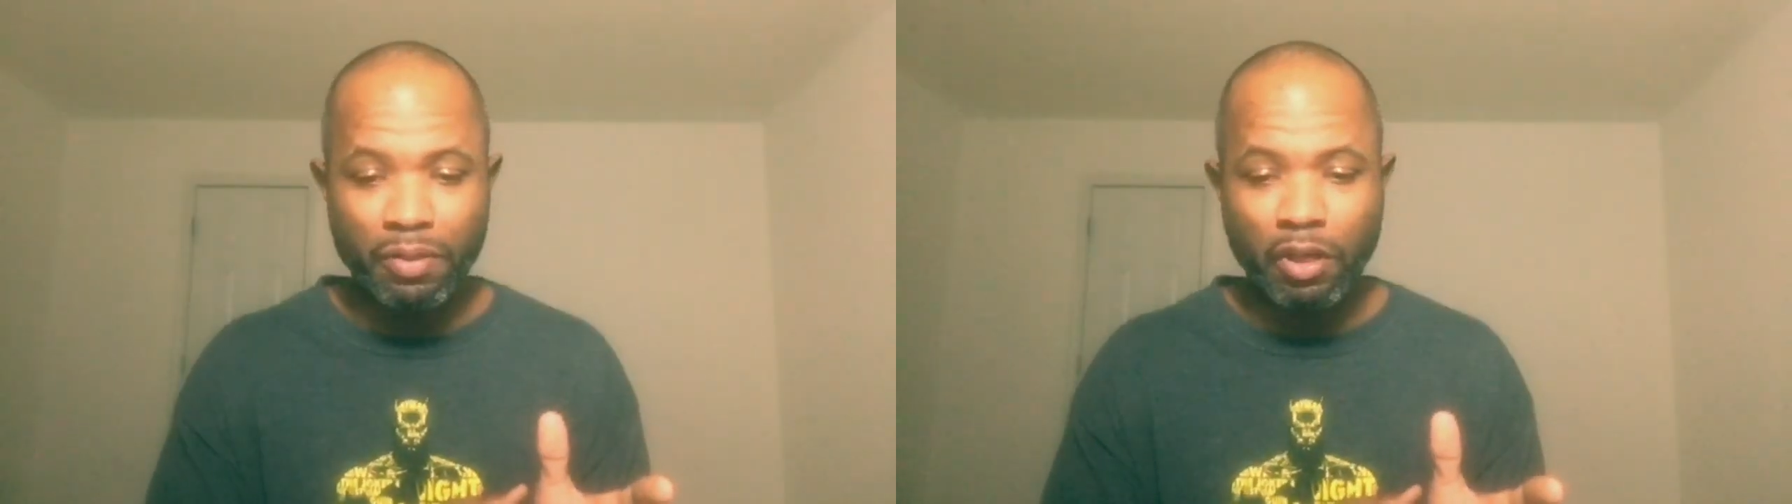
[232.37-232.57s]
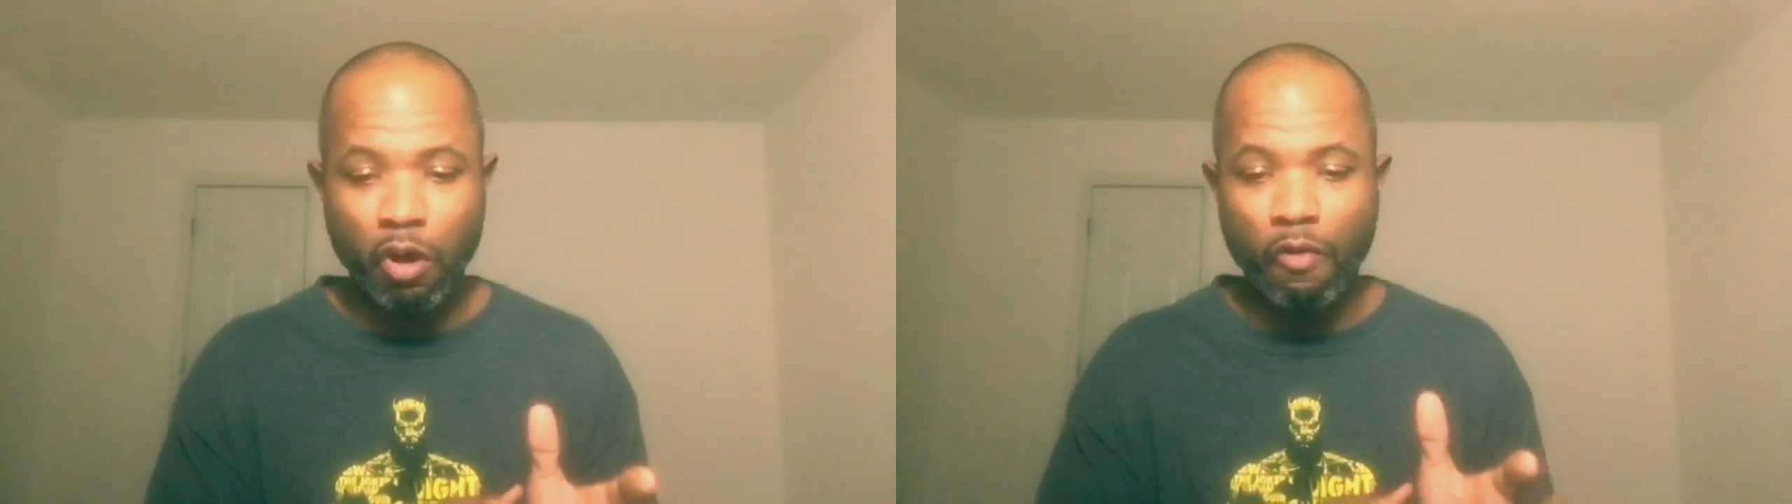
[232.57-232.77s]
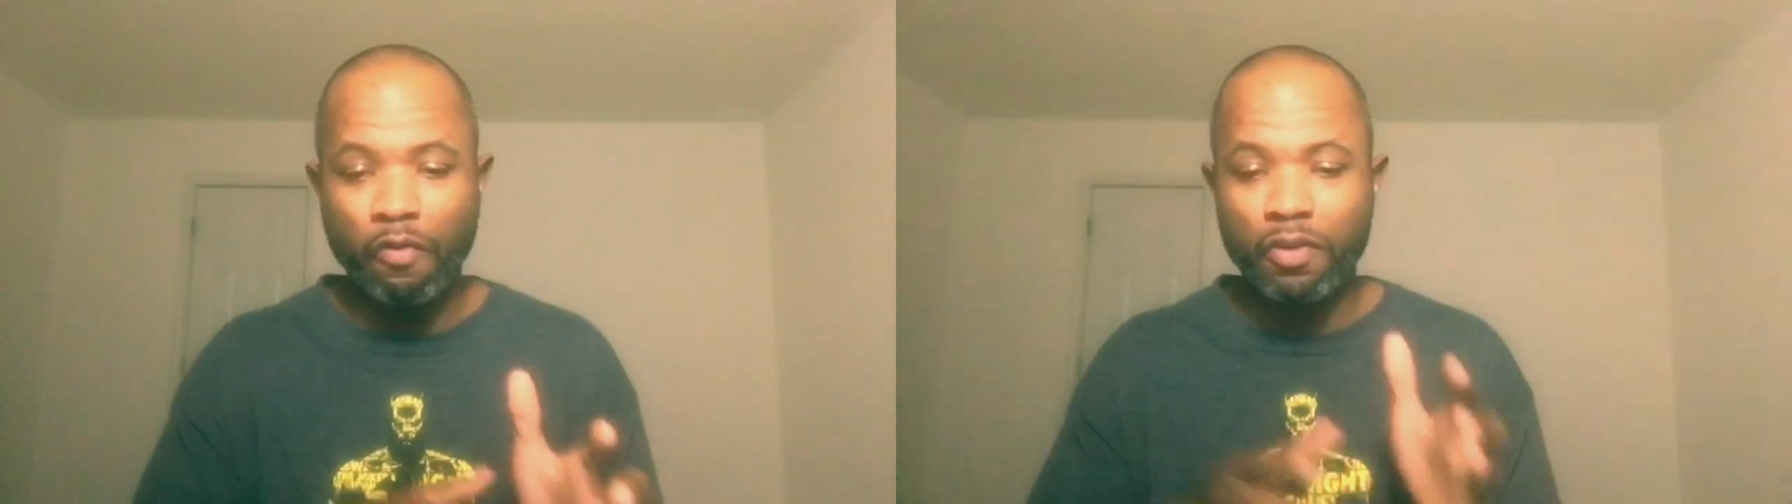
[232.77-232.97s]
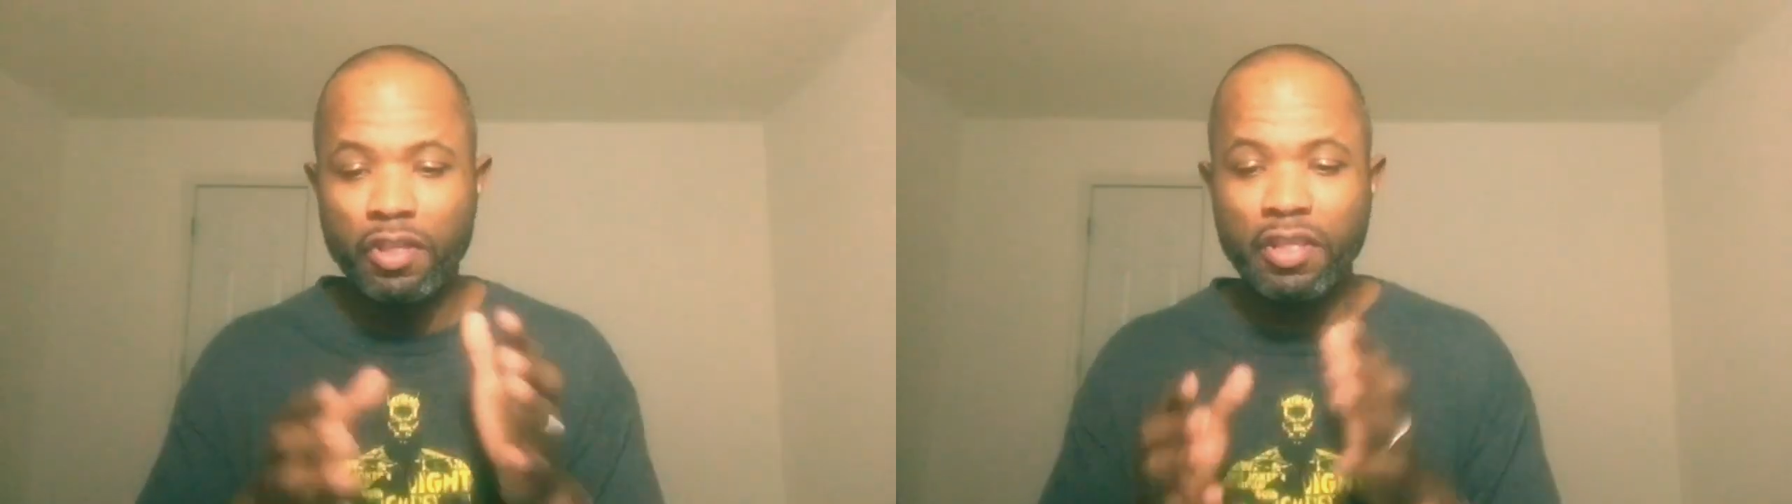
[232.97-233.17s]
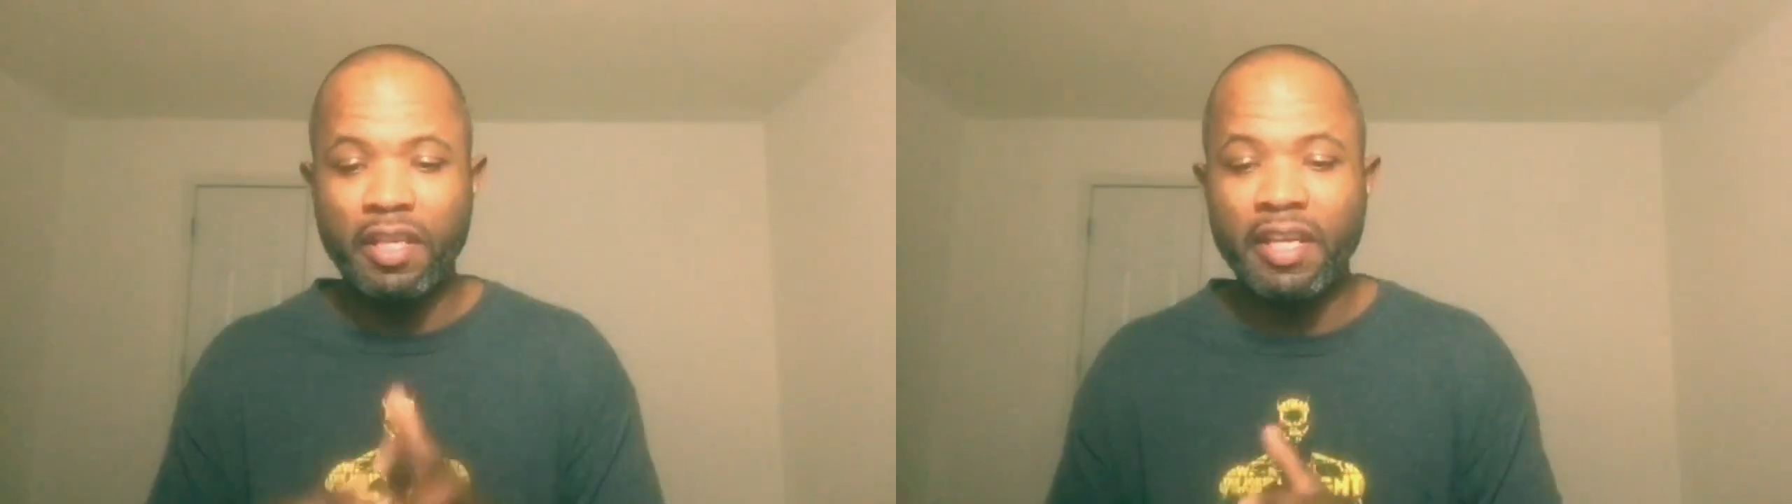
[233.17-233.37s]
below for
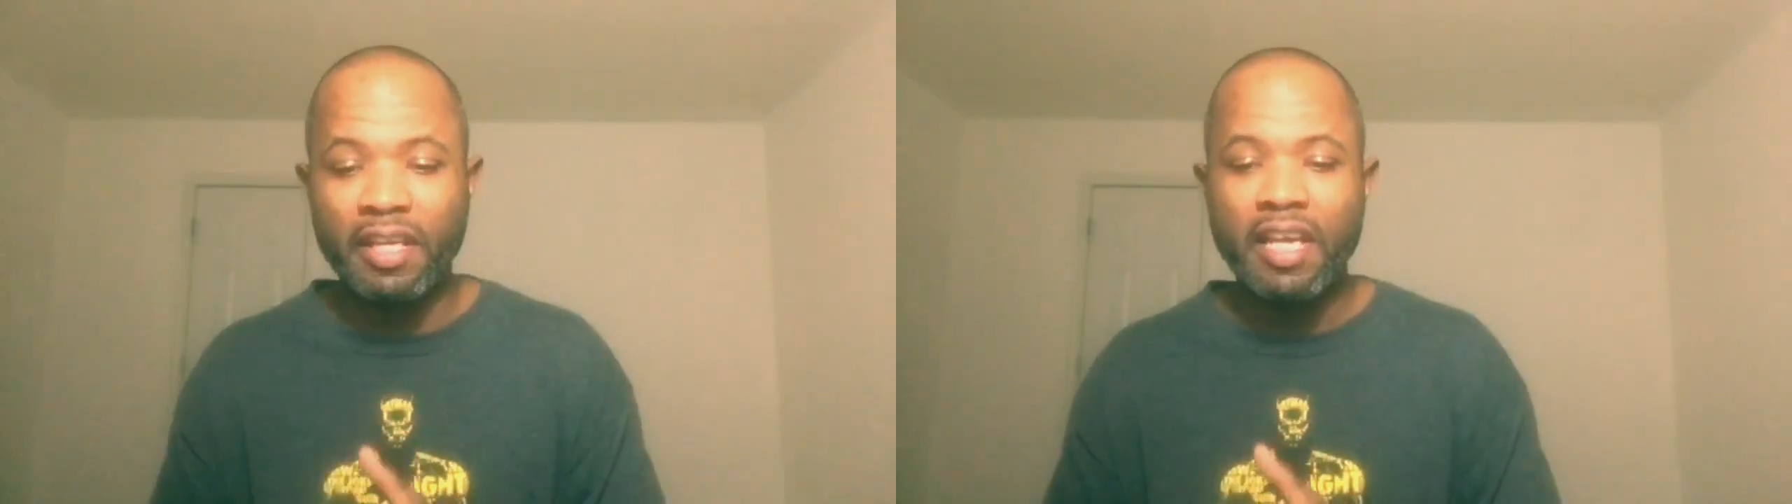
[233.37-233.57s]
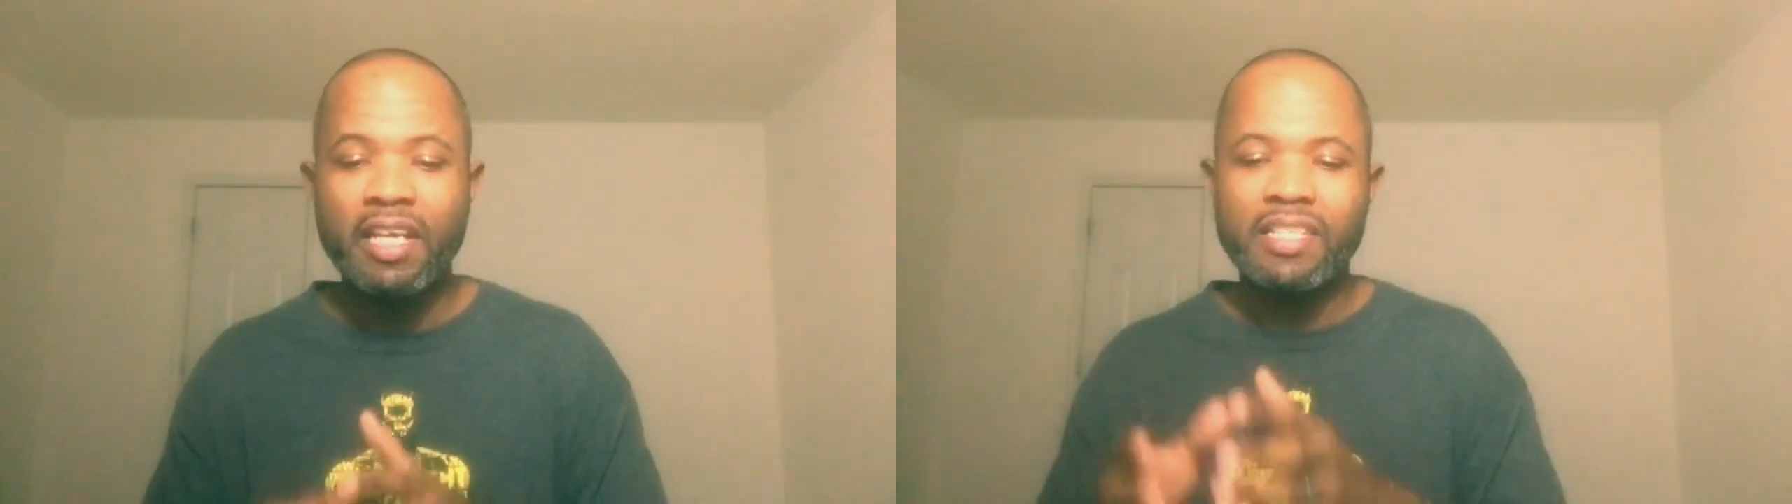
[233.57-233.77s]
the link